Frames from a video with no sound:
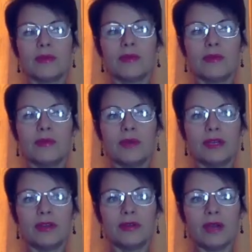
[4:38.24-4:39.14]

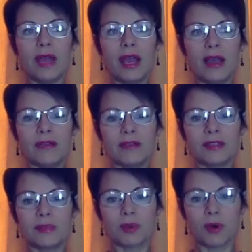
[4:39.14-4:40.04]
When you have
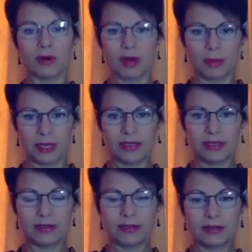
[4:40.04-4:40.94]
this programming,
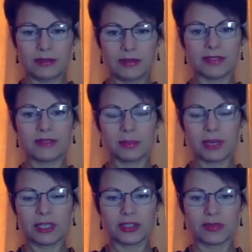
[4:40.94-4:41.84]

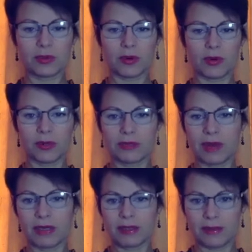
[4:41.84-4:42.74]
subconscious programming
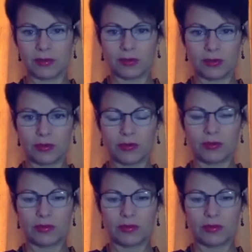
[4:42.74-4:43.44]
running through you,